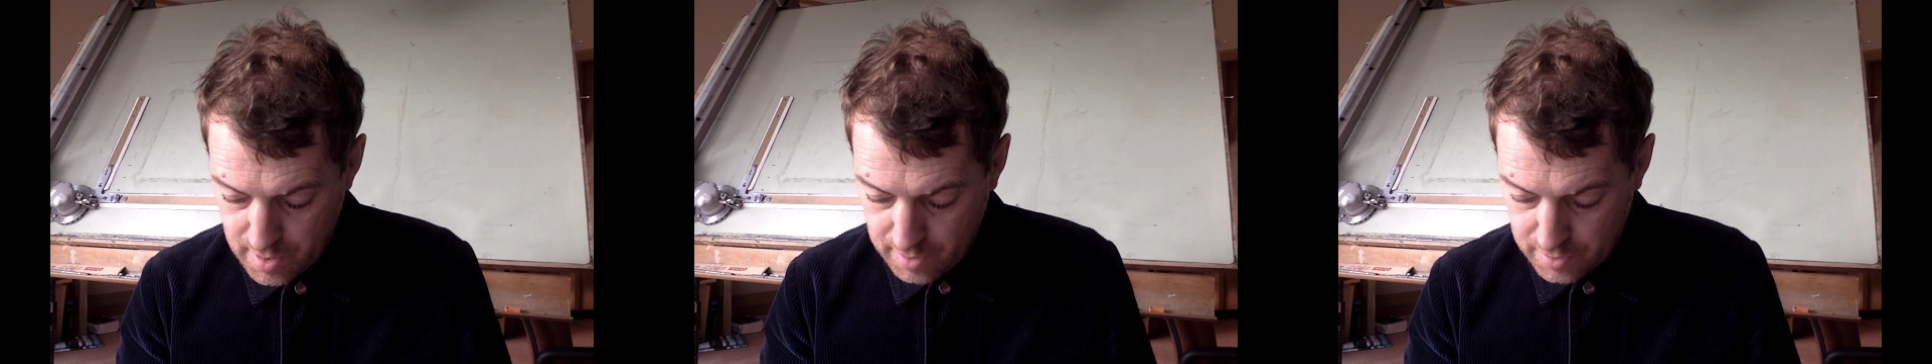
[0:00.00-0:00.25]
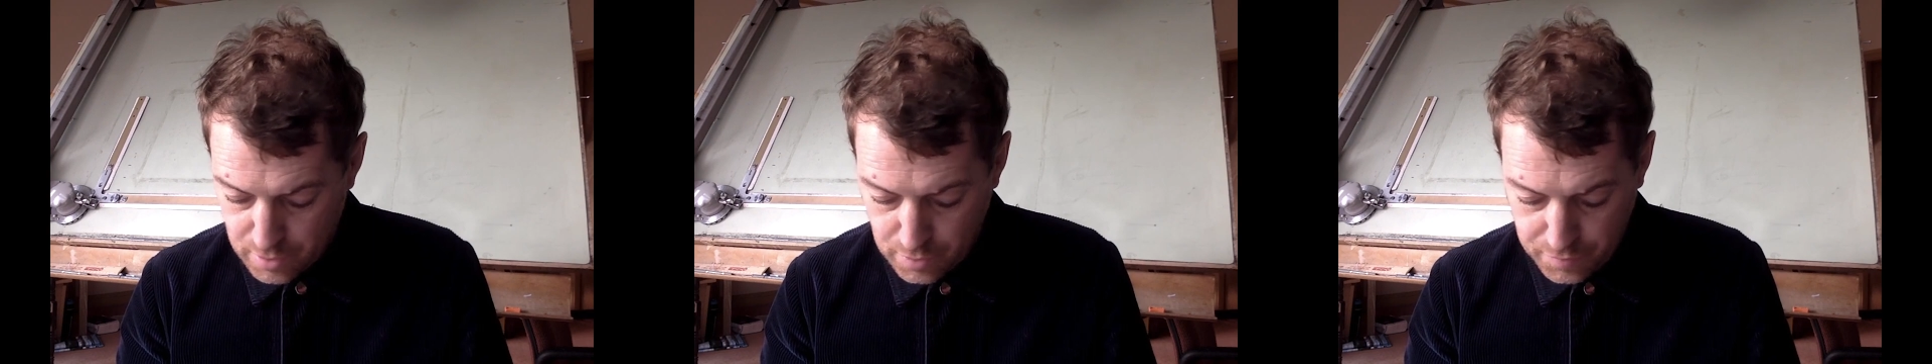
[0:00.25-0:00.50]

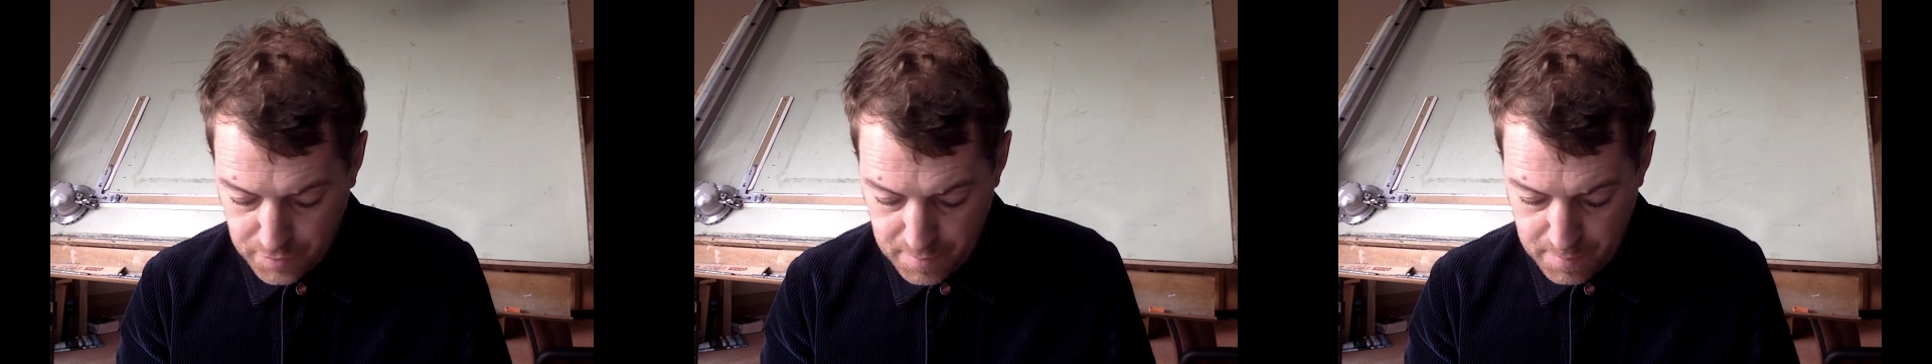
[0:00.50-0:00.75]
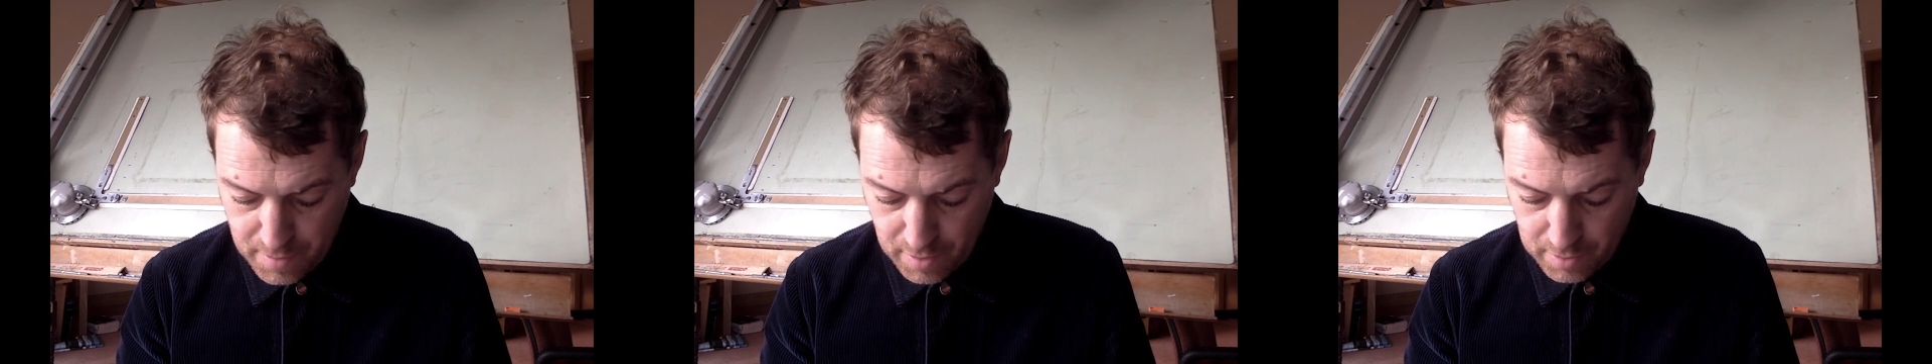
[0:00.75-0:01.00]
and 2
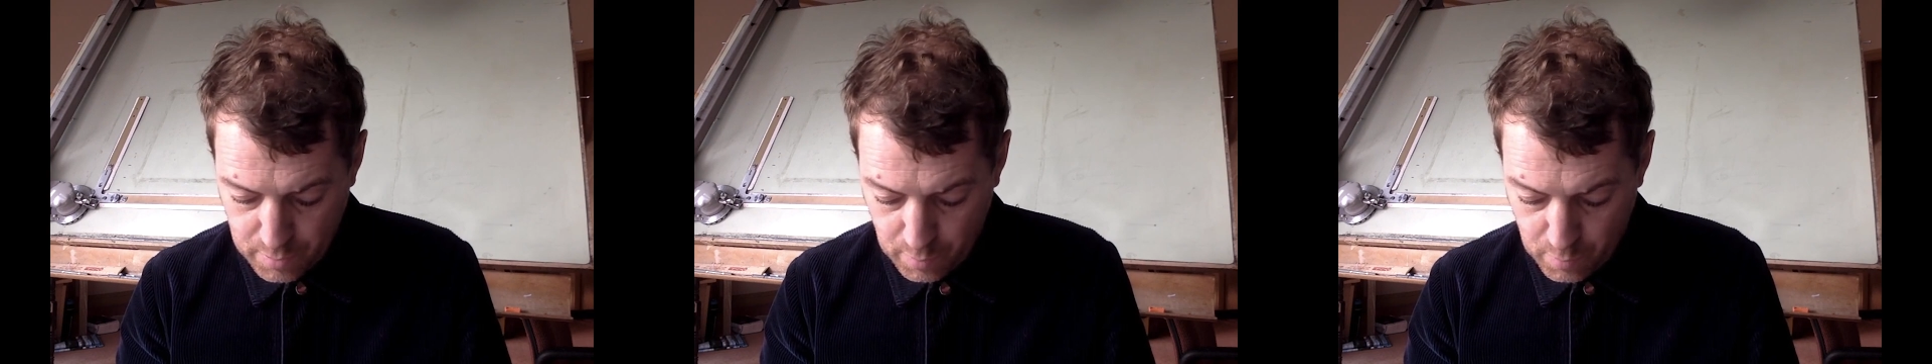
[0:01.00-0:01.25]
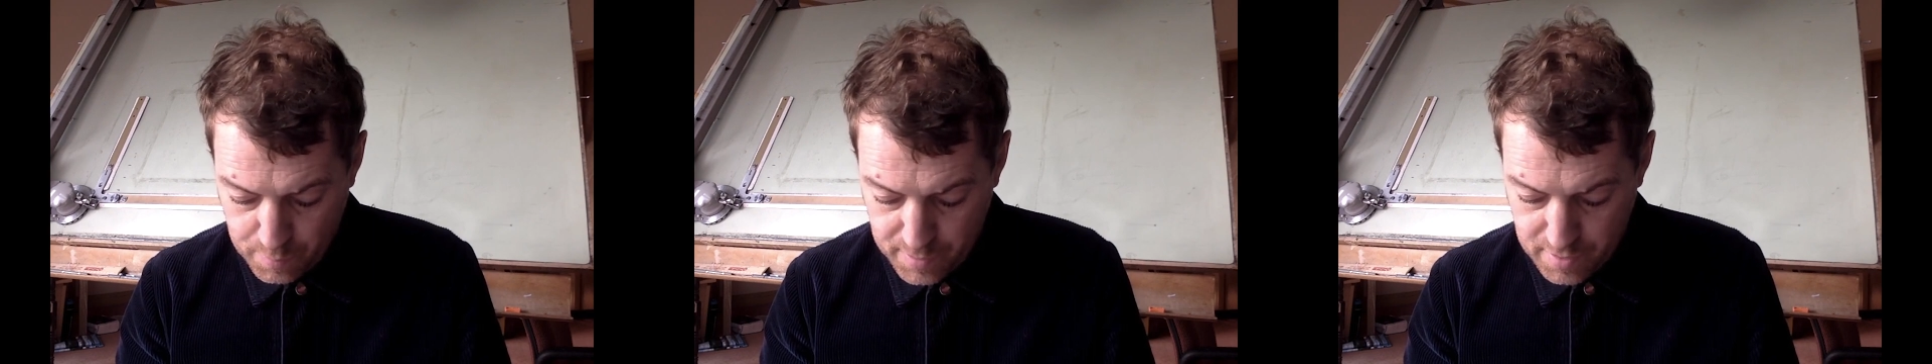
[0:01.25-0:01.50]
feet beyond
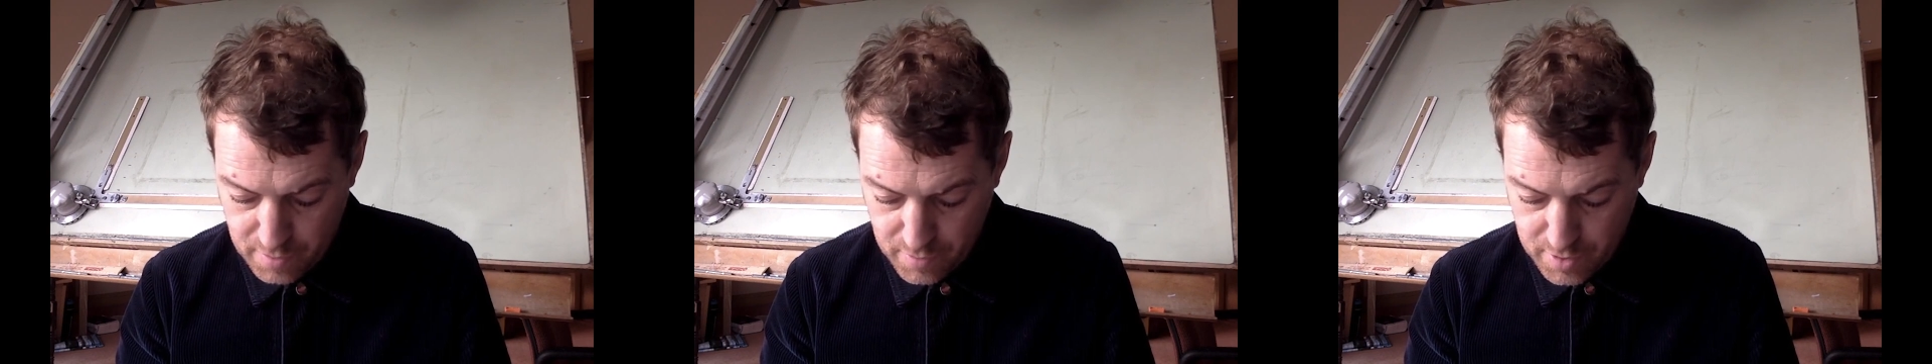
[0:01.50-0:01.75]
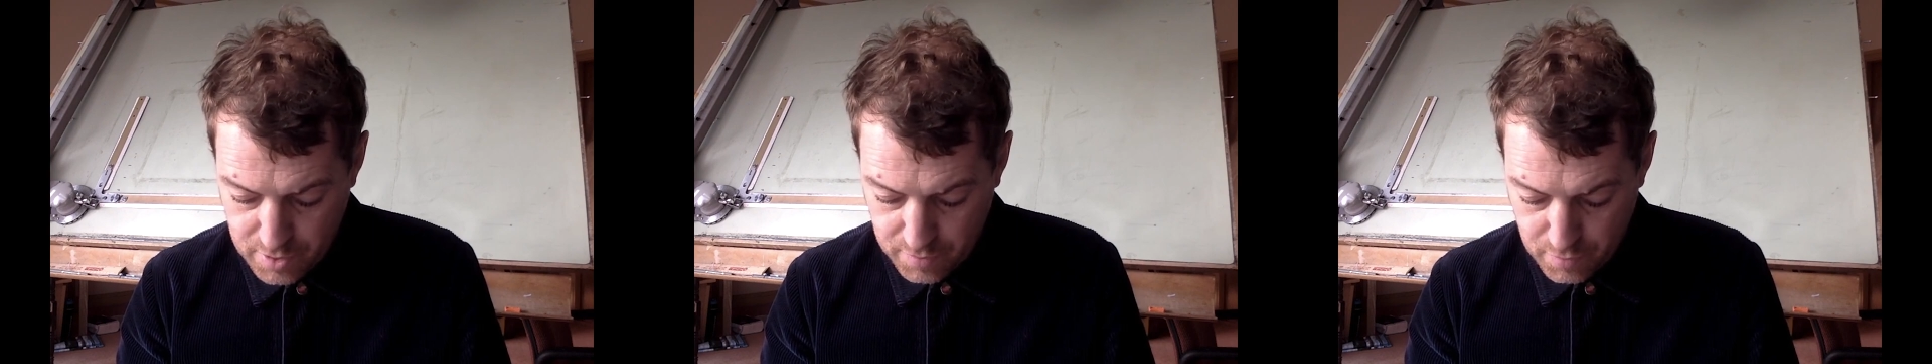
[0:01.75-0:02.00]
what will be the
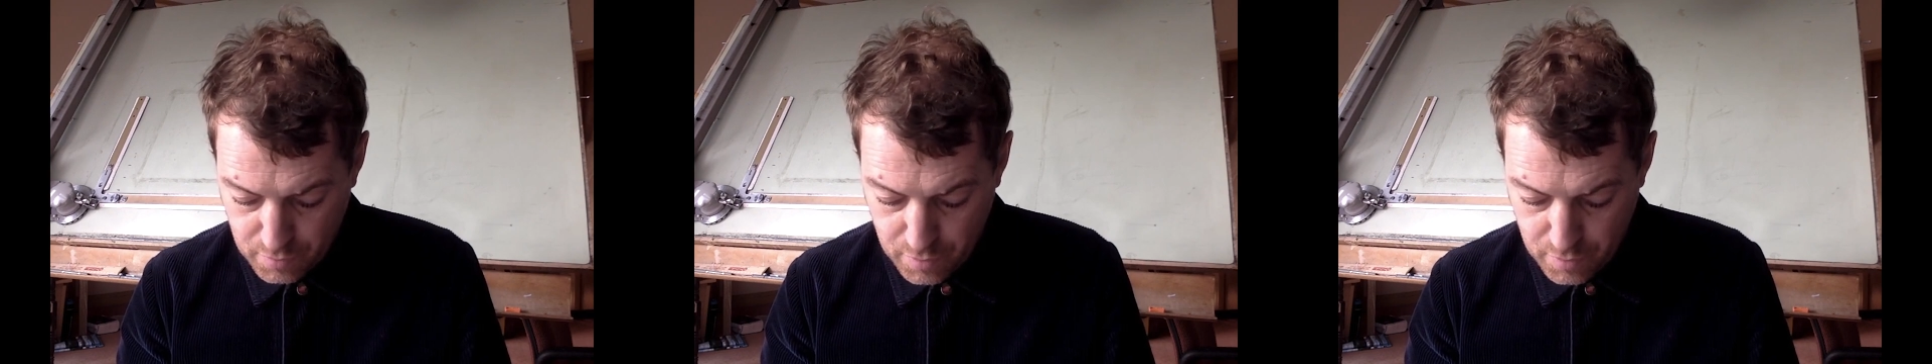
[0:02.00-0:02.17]
ridge of the